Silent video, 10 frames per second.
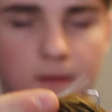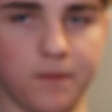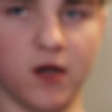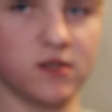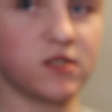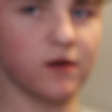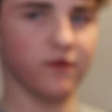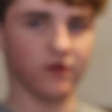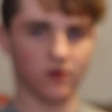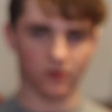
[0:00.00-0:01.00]
but some
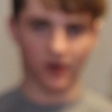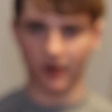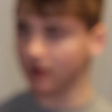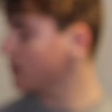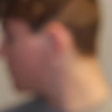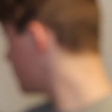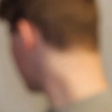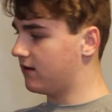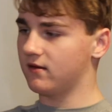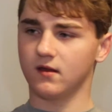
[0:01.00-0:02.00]
of them like
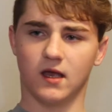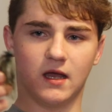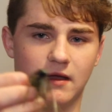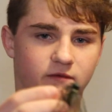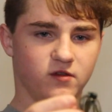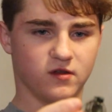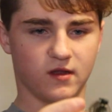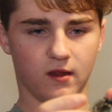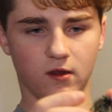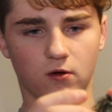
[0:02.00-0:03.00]
these have just
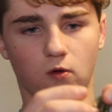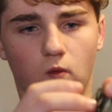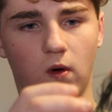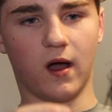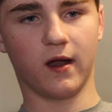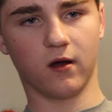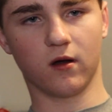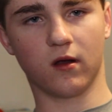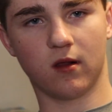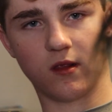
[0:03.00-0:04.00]
a little wire,
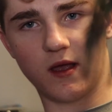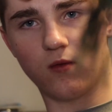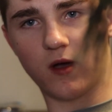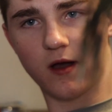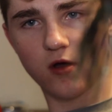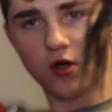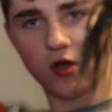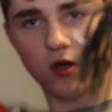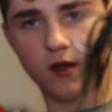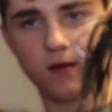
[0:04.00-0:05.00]
light wire
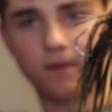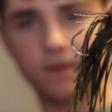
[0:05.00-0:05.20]
hook on it.